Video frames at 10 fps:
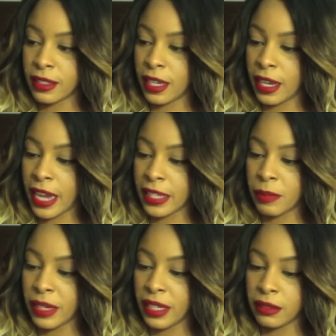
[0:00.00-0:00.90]
it has
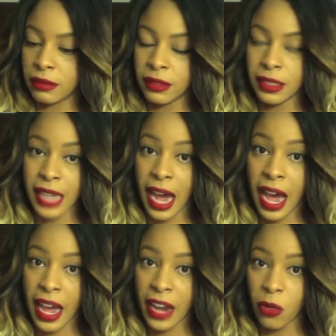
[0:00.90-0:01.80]
been
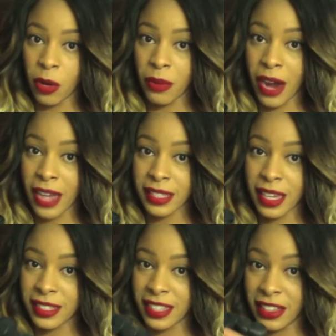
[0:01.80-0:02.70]
dyed or
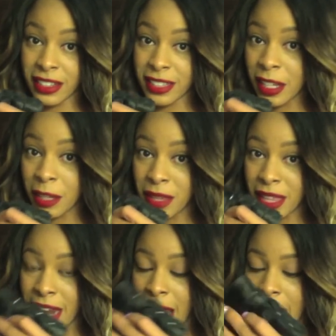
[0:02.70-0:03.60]
processed and they're telling me that
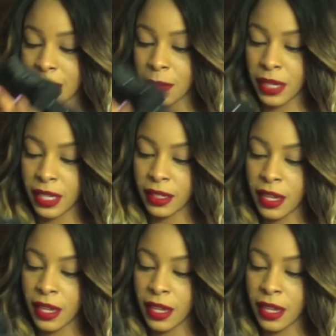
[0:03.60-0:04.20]
it hasn't been,